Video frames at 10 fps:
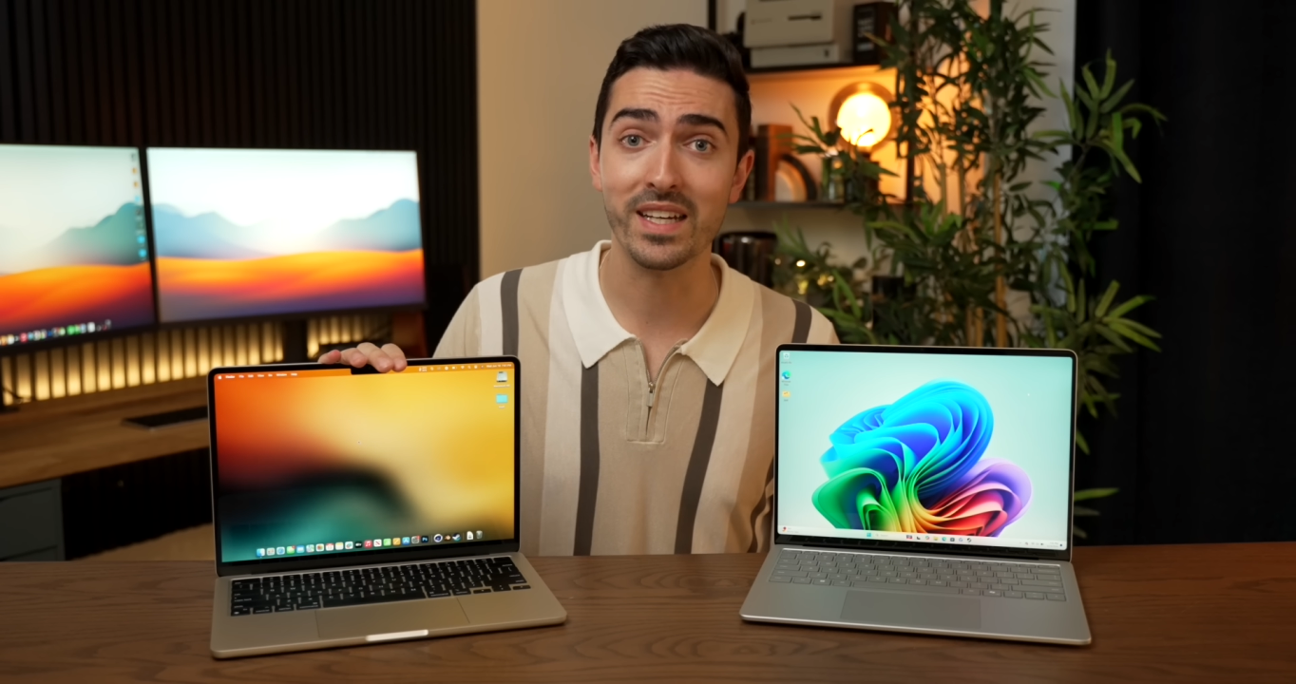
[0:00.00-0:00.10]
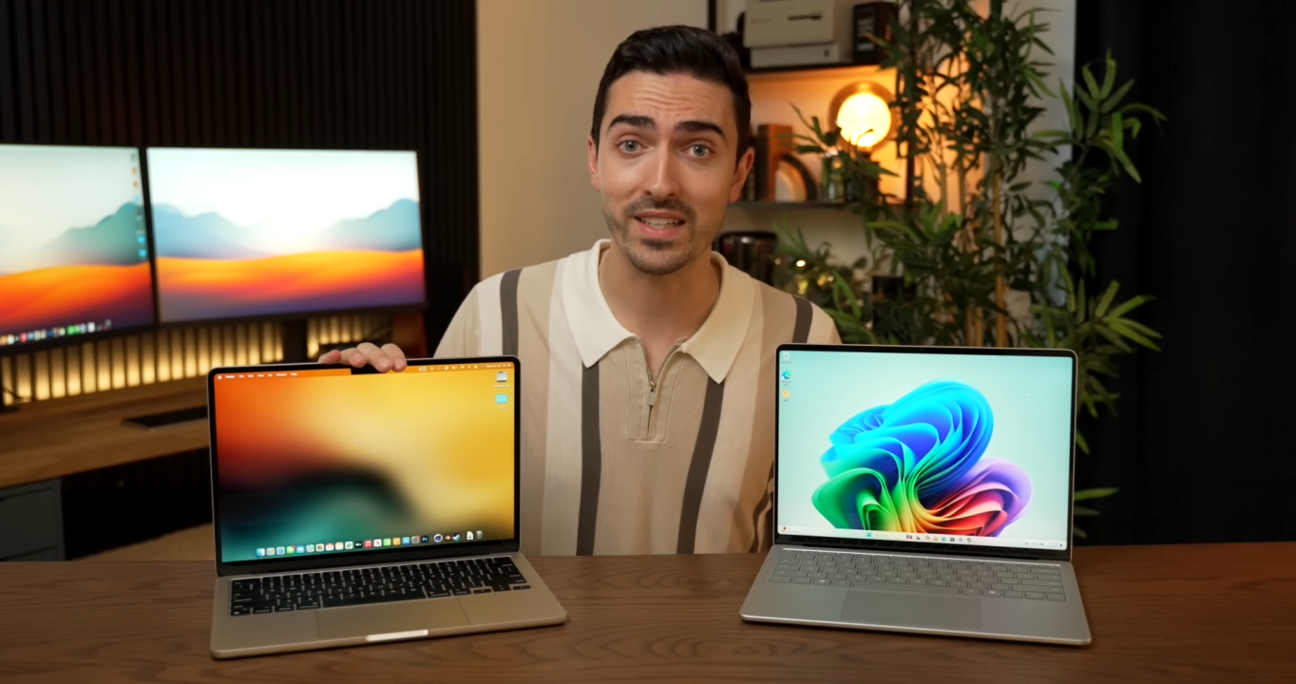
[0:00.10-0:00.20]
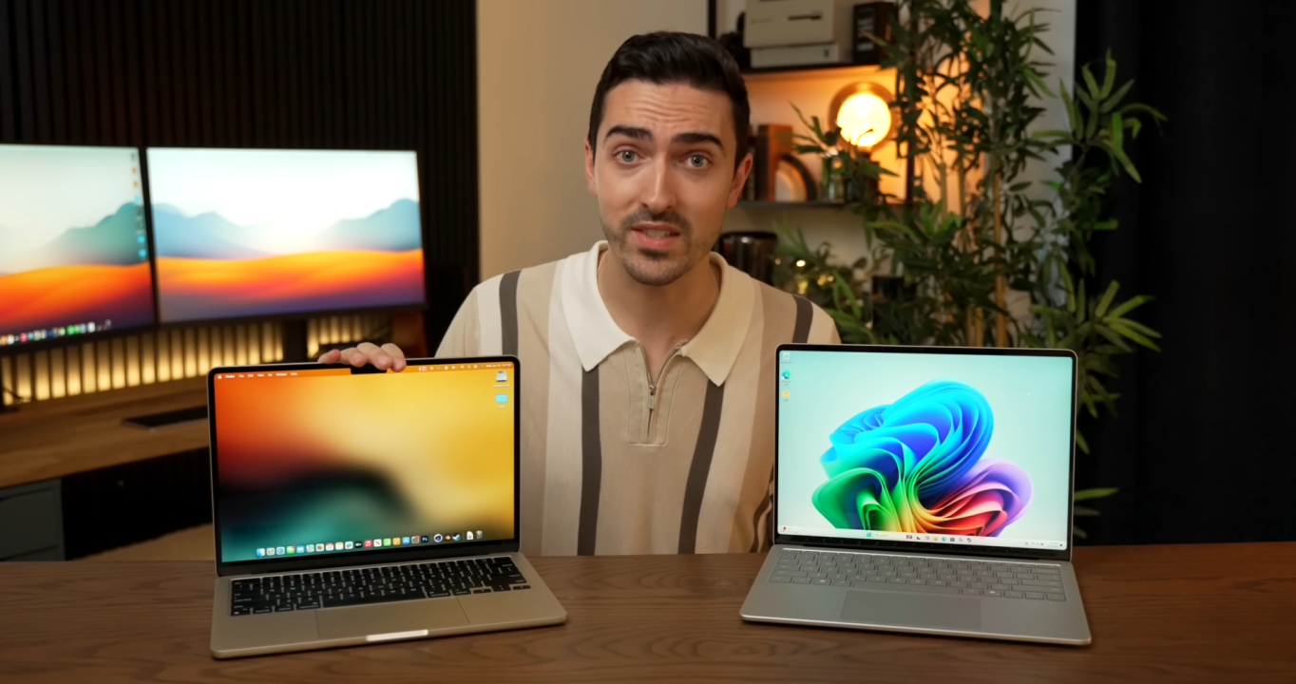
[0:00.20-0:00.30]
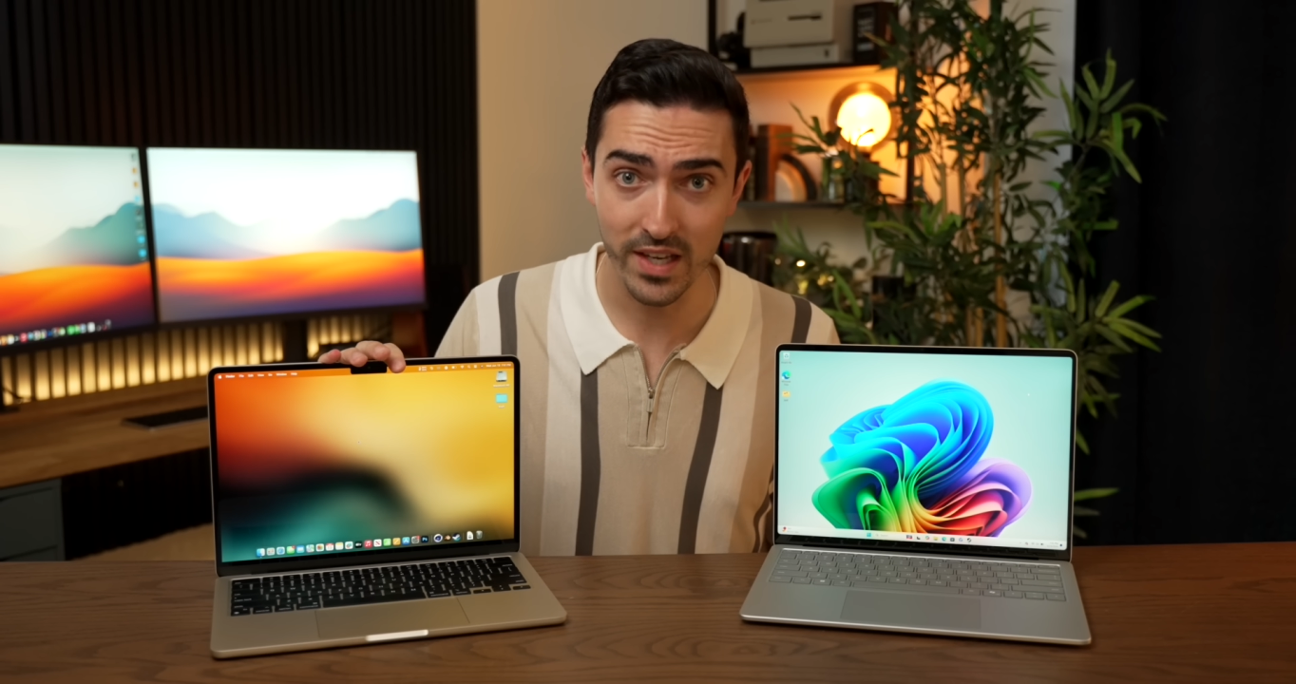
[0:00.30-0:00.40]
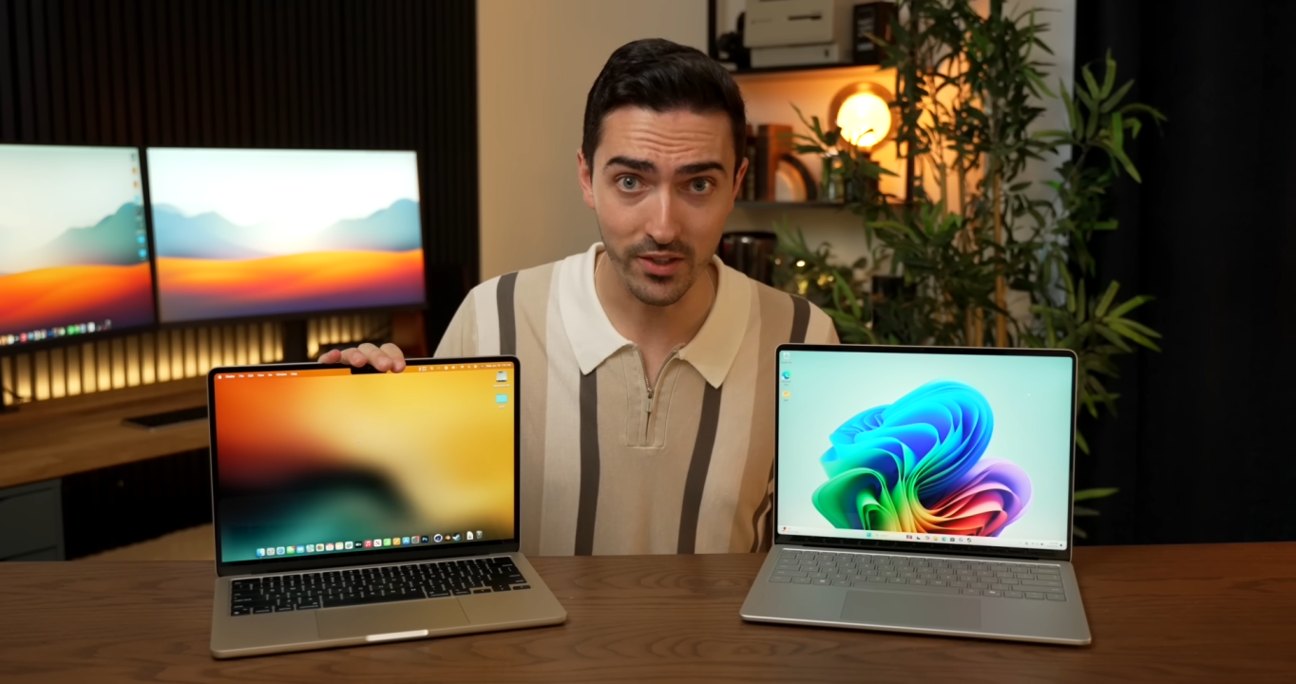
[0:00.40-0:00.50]

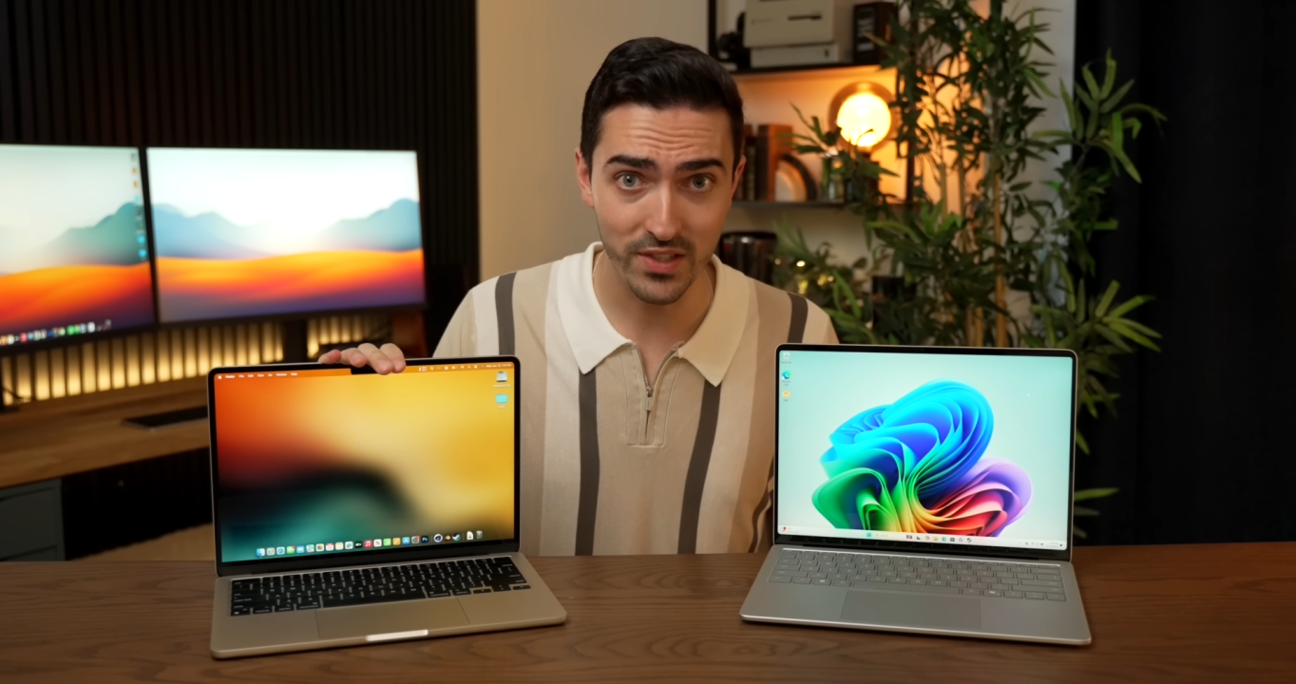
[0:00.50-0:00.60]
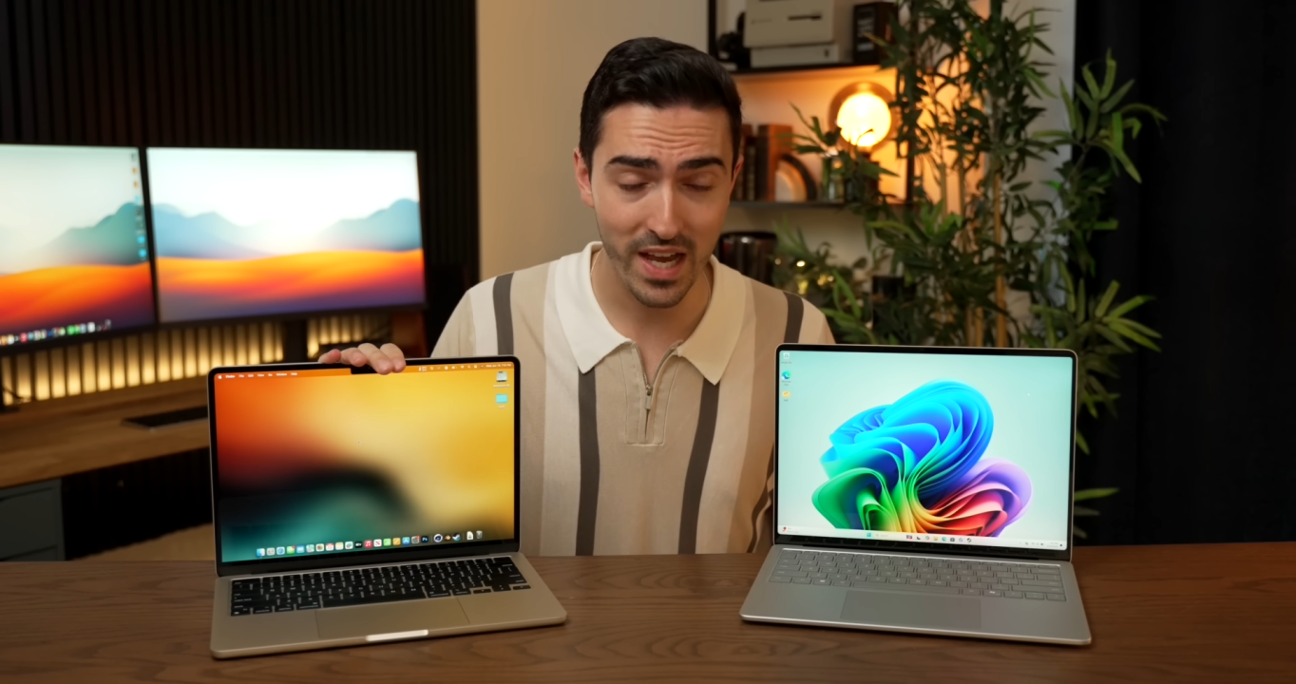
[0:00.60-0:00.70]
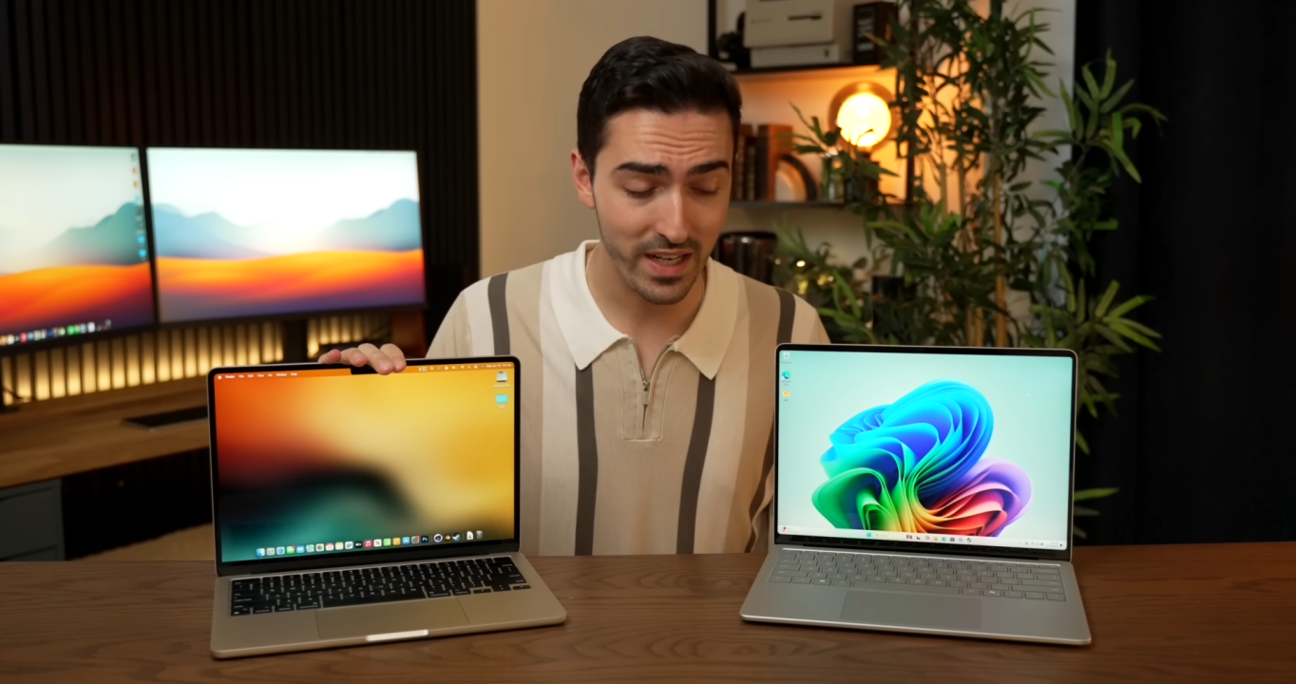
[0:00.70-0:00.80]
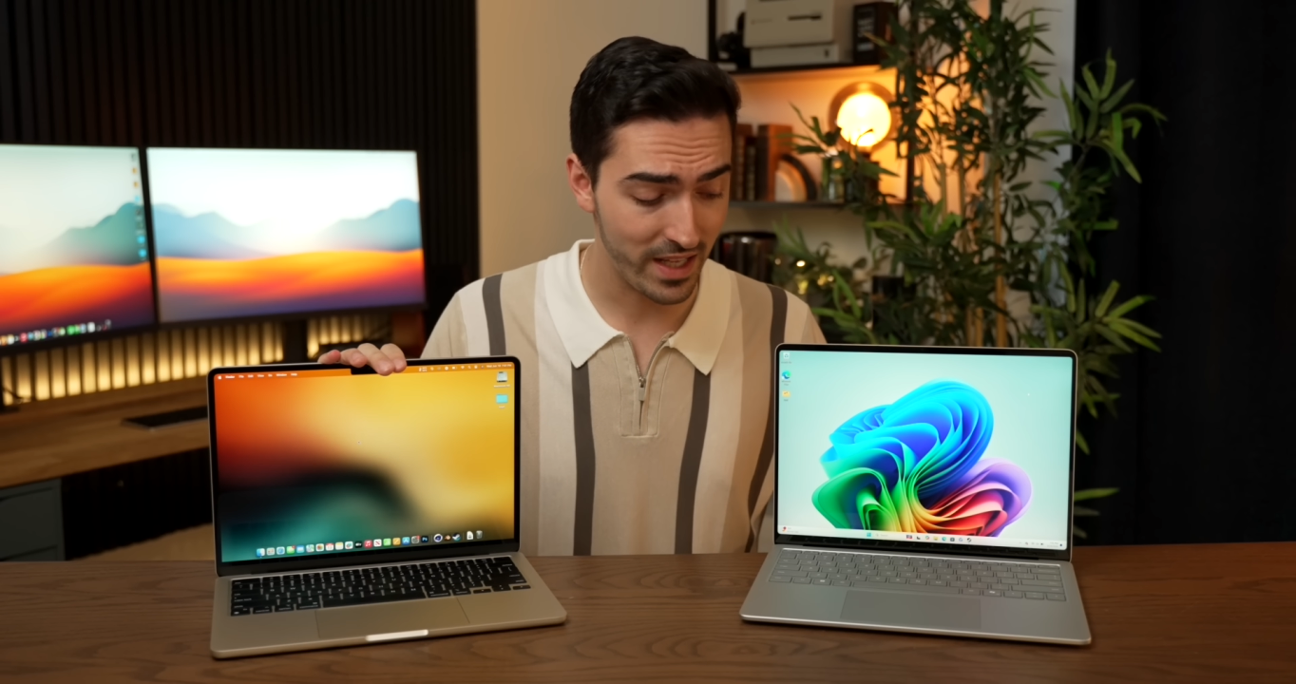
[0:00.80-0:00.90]
excels at,